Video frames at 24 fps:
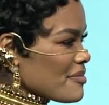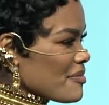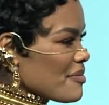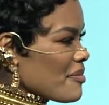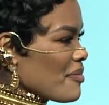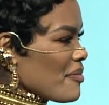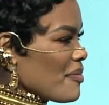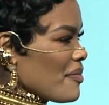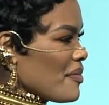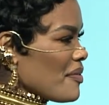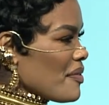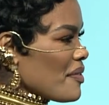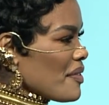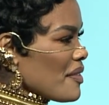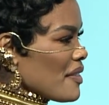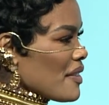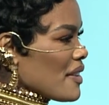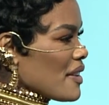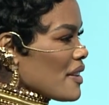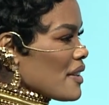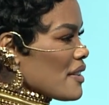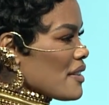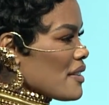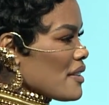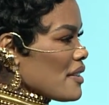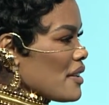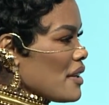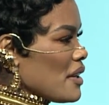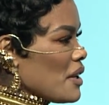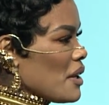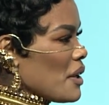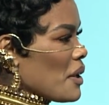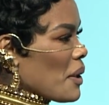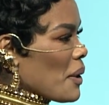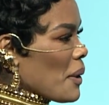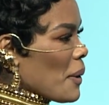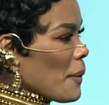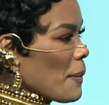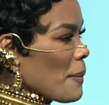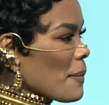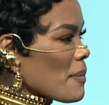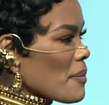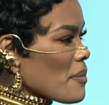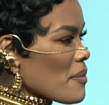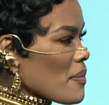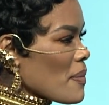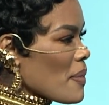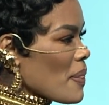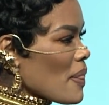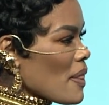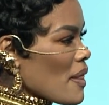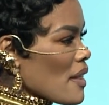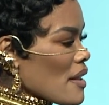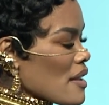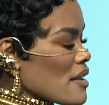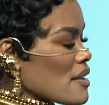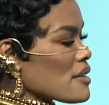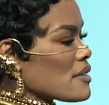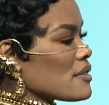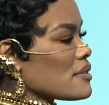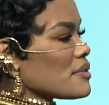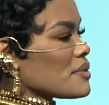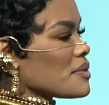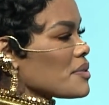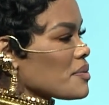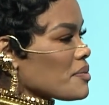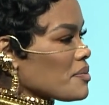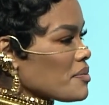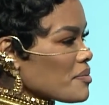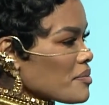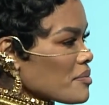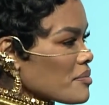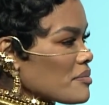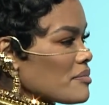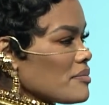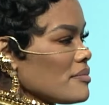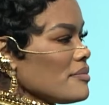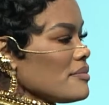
the other day, and I'm like, they're bringing out bikes, Range Rovers,